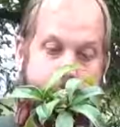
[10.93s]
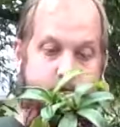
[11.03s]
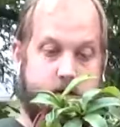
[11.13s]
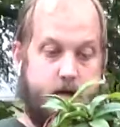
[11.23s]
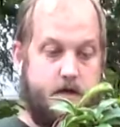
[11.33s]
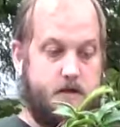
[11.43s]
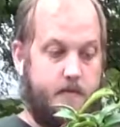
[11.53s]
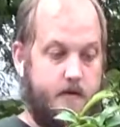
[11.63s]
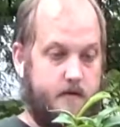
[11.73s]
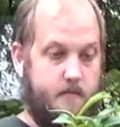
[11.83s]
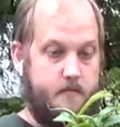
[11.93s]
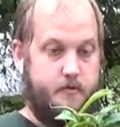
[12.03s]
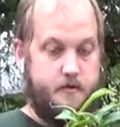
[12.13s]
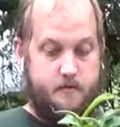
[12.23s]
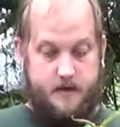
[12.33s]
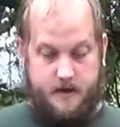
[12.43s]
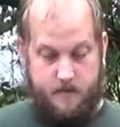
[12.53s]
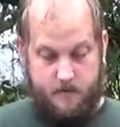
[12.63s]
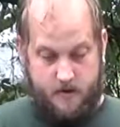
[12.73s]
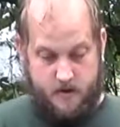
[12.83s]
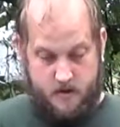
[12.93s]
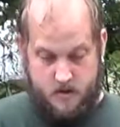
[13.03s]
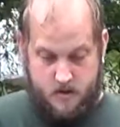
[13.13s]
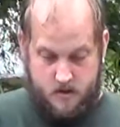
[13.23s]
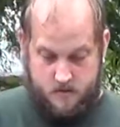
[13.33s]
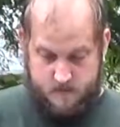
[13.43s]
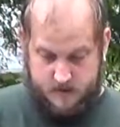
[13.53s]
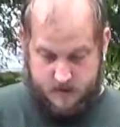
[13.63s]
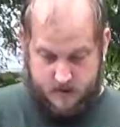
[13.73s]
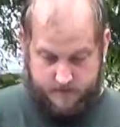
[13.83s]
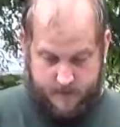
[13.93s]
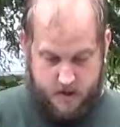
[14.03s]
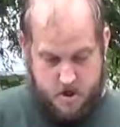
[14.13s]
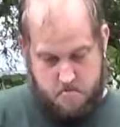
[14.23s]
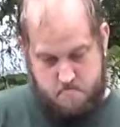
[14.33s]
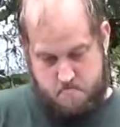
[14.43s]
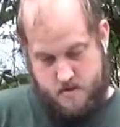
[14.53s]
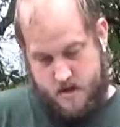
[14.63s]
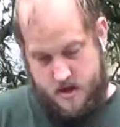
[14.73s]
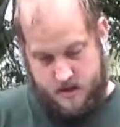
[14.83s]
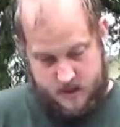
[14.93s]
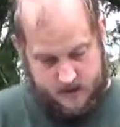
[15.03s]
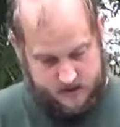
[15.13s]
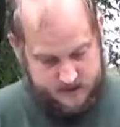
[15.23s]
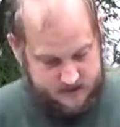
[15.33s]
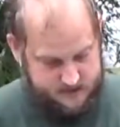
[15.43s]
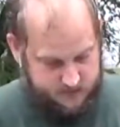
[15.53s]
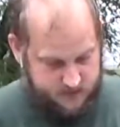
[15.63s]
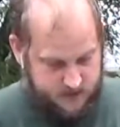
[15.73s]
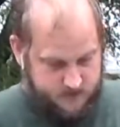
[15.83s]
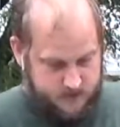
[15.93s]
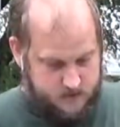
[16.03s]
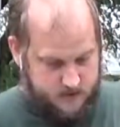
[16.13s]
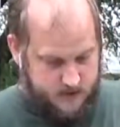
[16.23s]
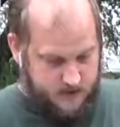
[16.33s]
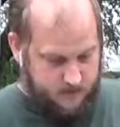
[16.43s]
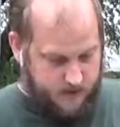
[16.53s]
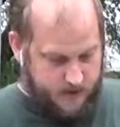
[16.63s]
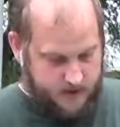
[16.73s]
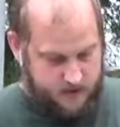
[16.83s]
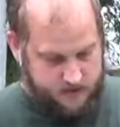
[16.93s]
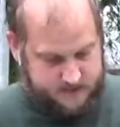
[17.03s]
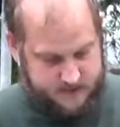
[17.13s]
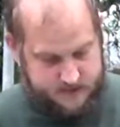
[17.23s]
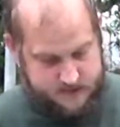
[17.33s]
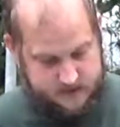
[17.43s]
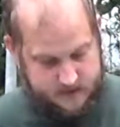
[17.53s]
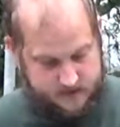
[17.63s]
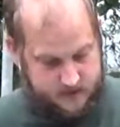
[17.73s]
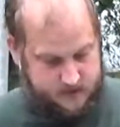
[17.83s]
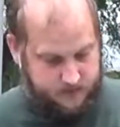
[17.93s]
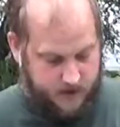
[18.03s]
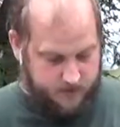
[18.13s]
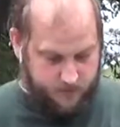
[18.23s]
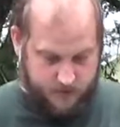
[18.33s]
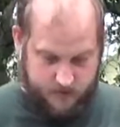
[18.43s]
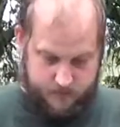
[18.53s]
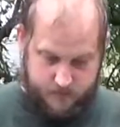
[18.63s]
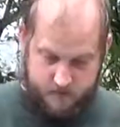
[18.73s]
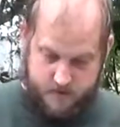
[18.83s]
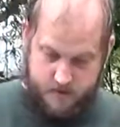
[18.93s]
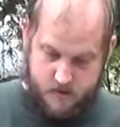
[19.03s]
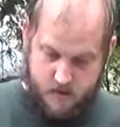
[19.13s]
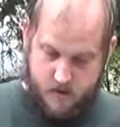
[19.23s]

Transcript: this guy, it's about time to put into a hanging pot. This guy over here, yeah, he doesn't necessarily need to be into a hanging pot. He could stay in the same size pot, but we're going to put him in